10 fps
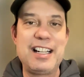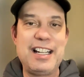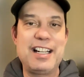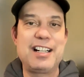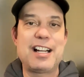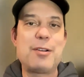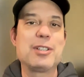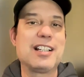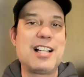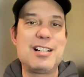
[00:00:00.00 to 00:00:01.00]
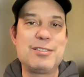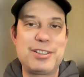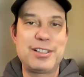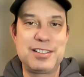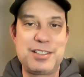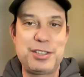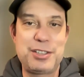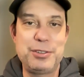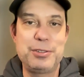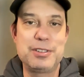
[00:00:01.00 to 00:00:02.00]
And I would love
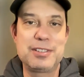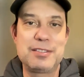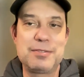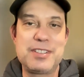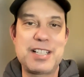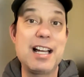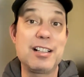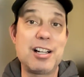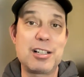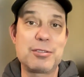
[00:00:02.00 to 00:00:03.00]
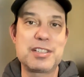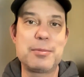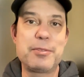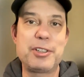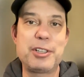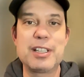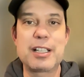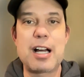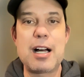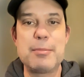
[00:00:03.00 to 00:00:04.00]
to dialogue with some of you in
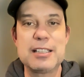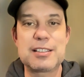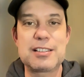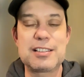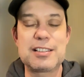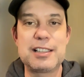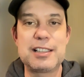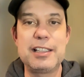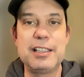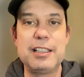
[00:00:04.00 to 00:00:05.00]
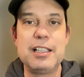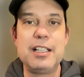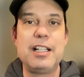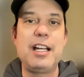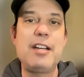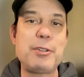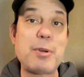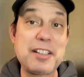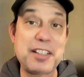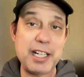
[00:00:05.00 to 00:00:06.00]
the comments to see if you
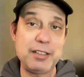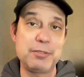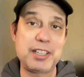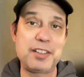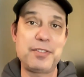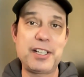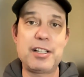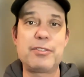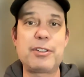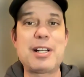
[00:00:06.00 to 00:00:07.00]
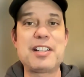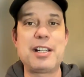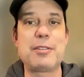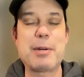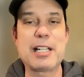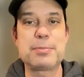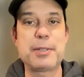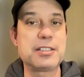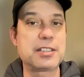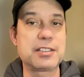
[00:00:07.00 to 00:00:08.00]
resonate with this video, if you resonate with my
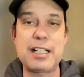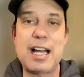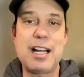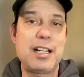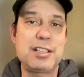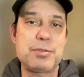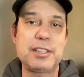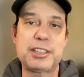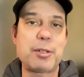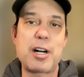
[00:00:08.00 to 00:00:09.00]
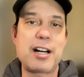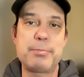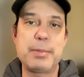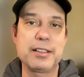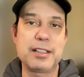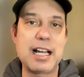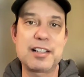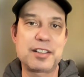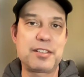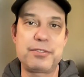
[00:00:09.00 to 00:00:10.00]
experiences. I just want to share where I've been the
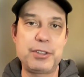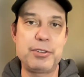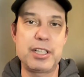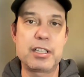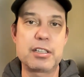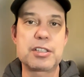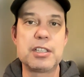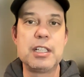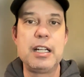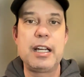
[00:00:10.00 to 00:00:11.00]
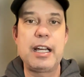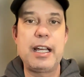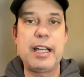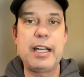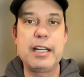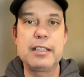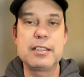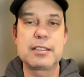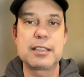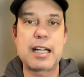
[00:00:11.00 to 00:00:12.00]
last few years.
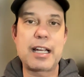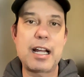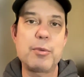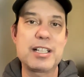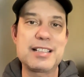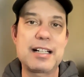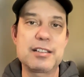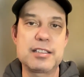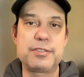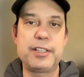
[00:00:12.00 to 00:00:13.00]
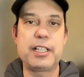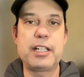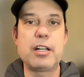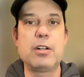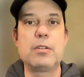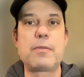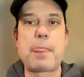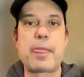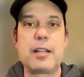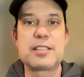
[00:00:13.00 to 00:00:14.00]
And I kind of want to title this video
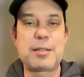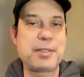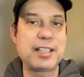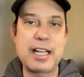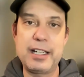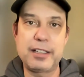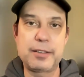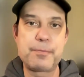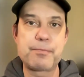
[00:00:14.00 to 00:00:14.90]
something like,